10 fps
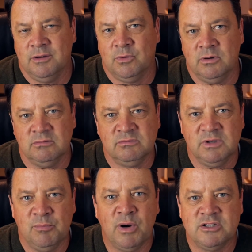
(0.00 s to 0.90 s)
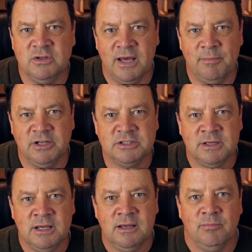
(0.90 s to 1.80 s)
it won't impress you that much.
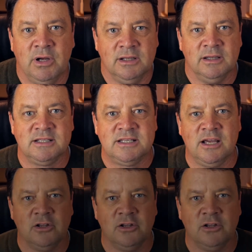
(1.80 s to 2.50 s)
But let's take a